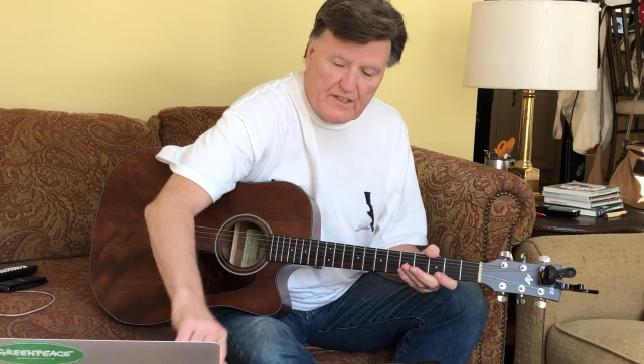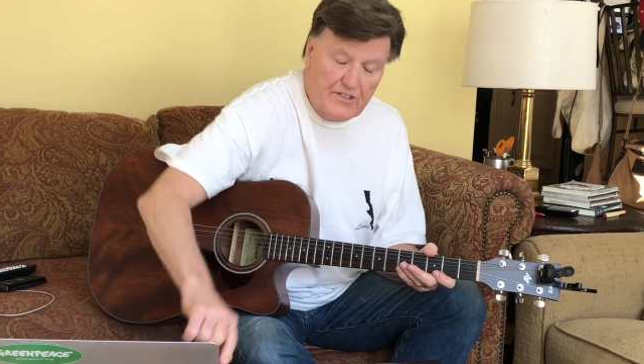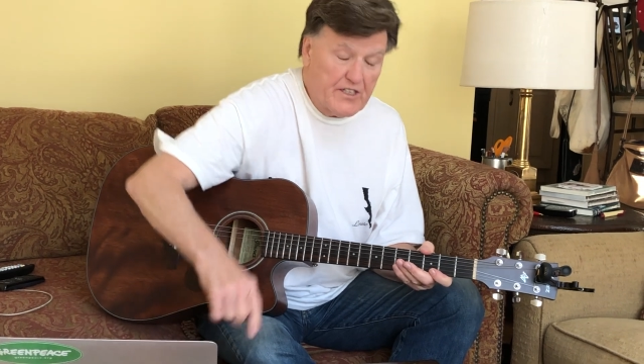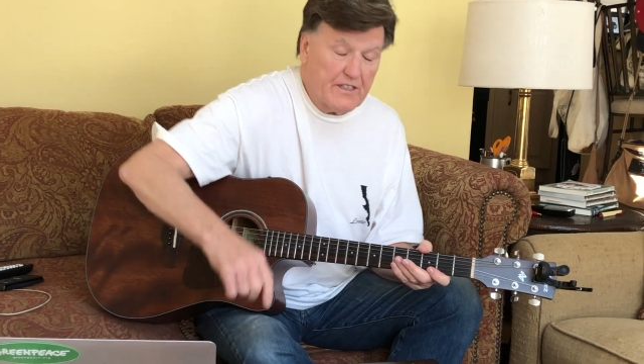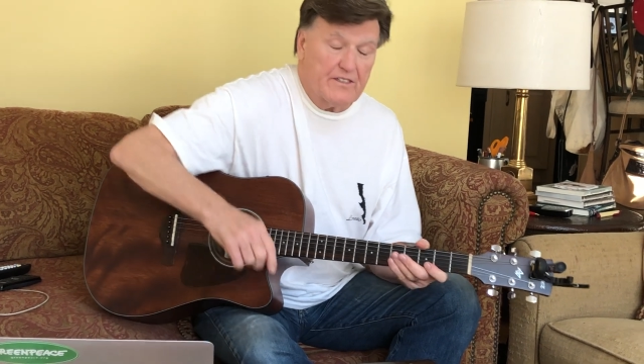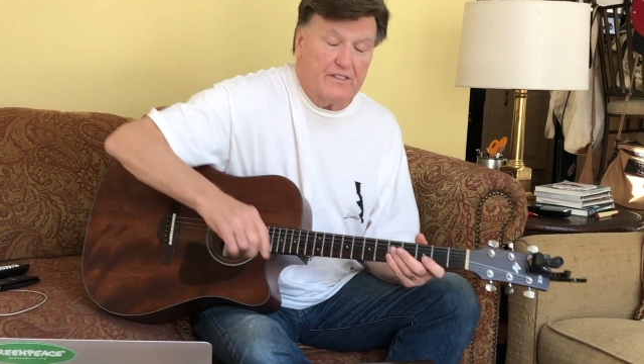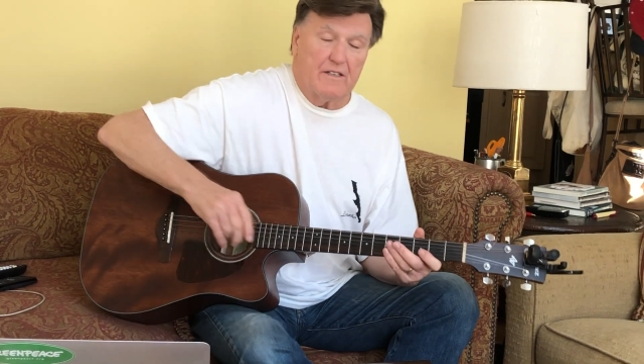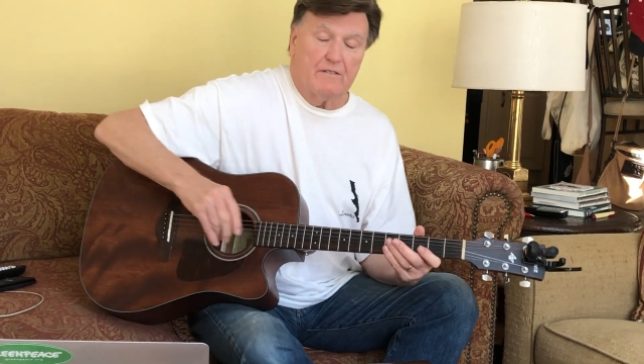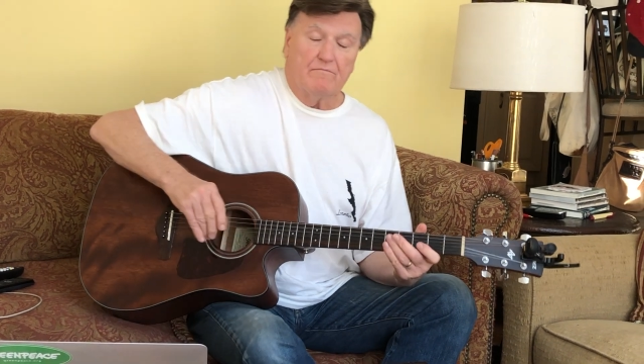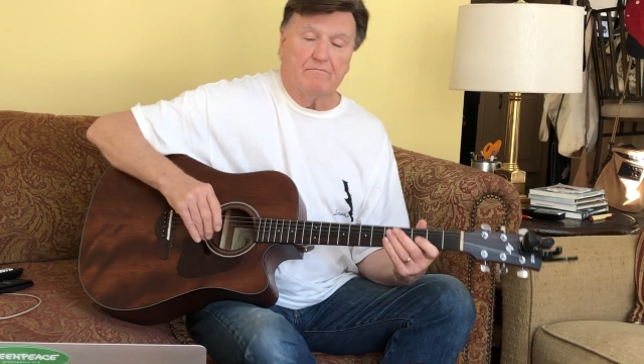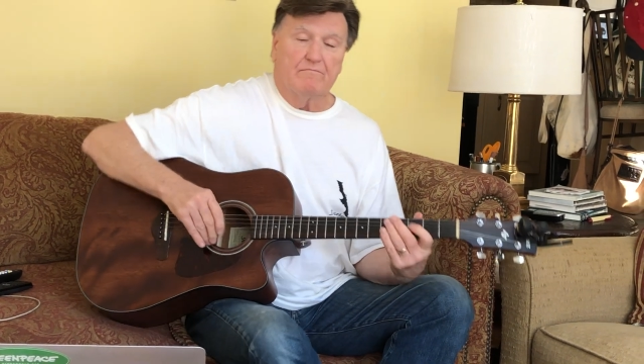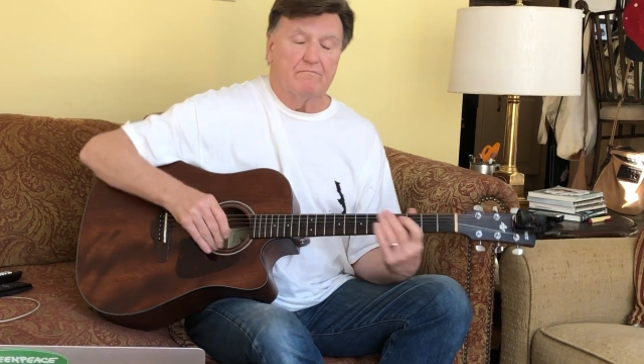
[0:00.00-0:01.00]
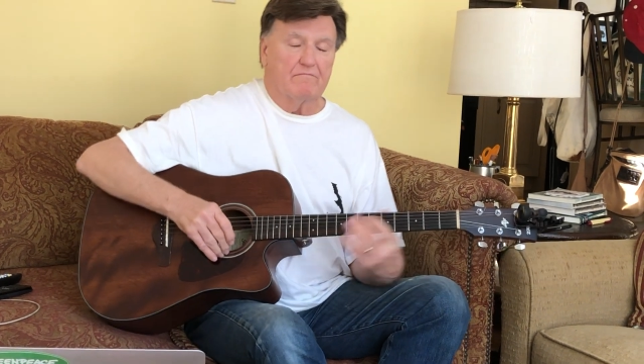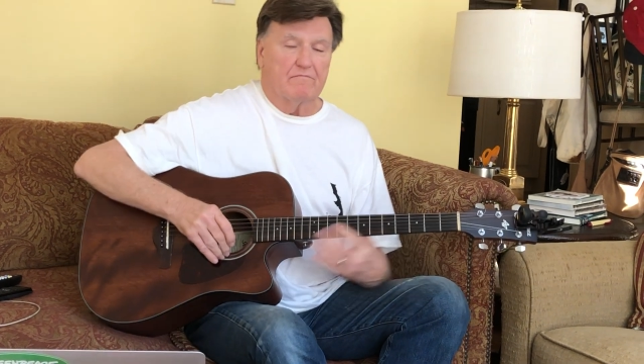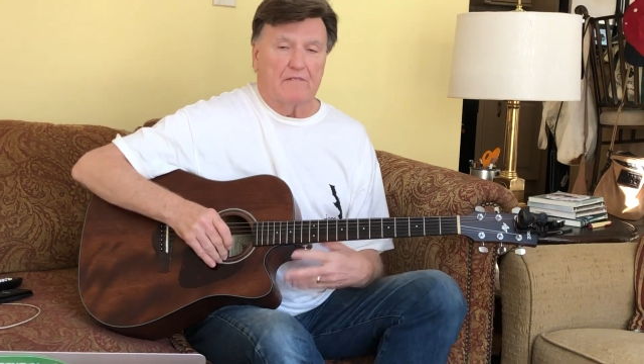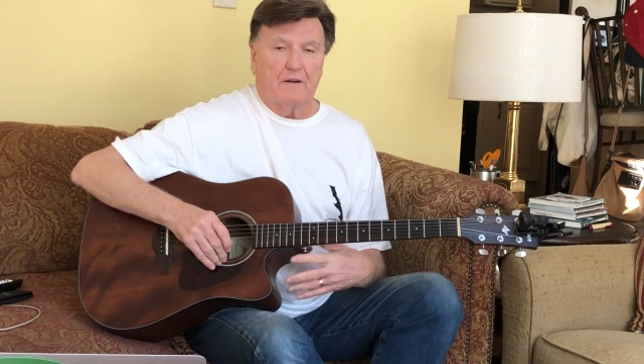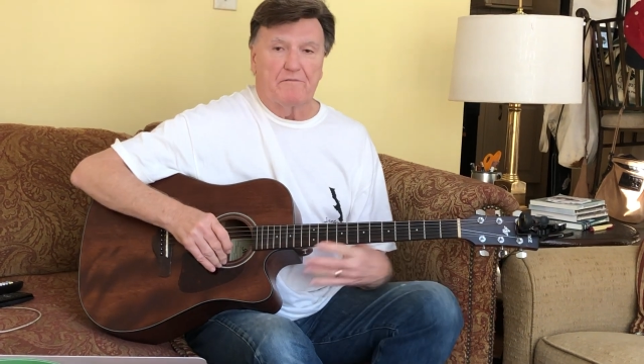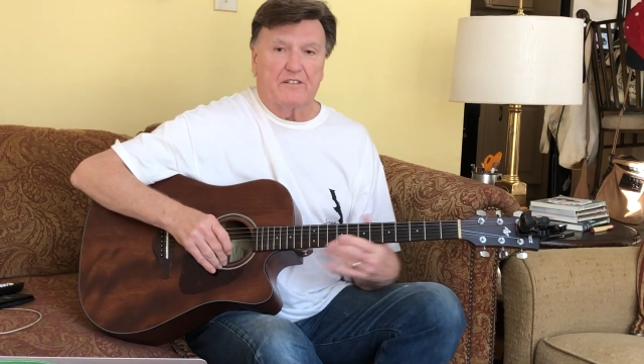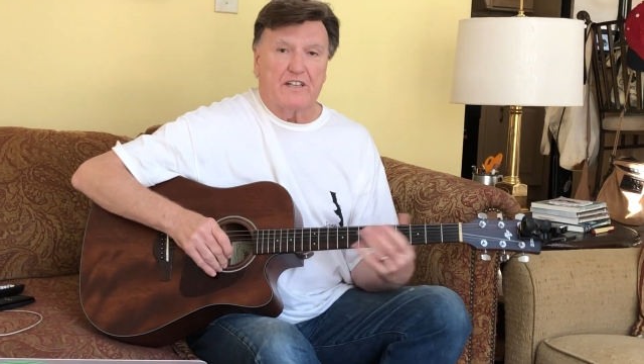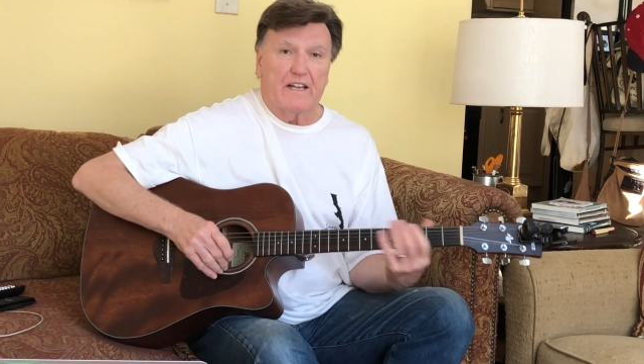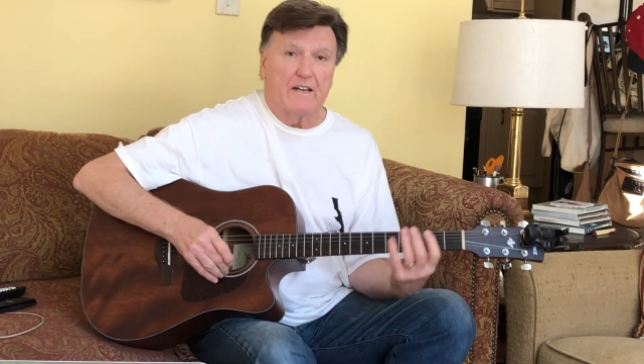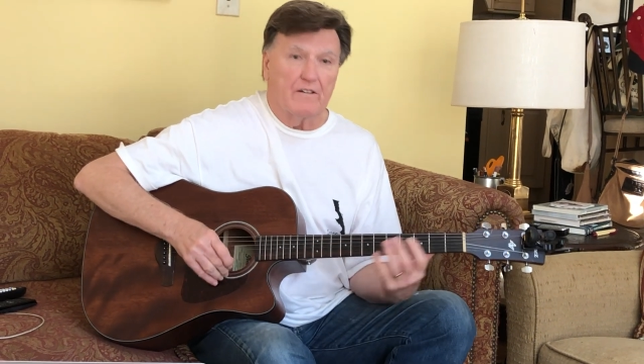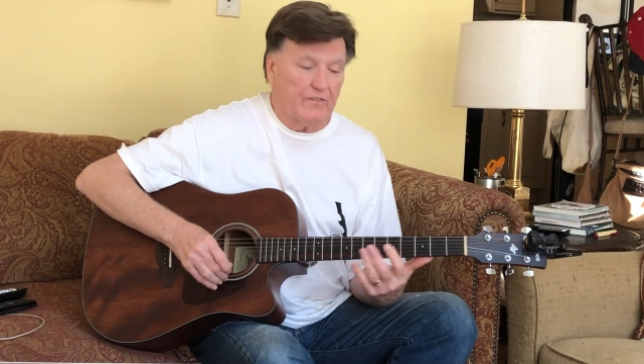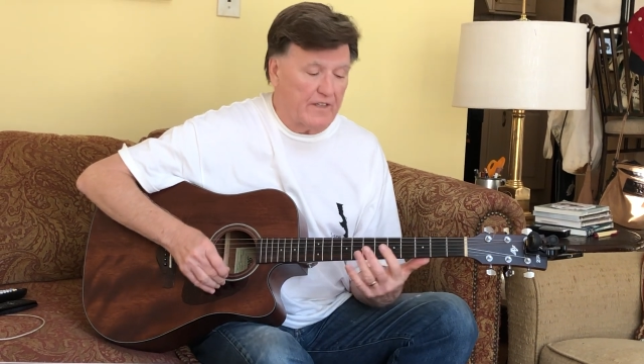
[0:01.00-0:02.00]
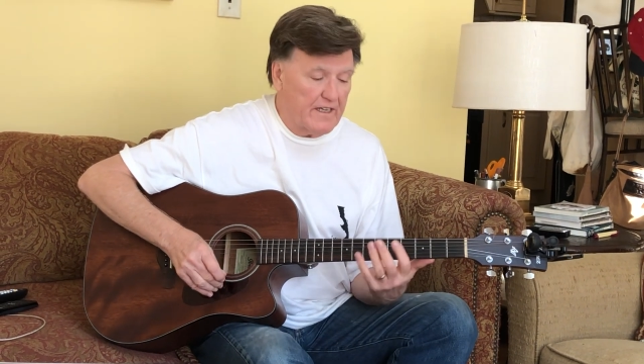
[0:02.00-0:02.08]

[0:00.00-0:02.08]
just some representative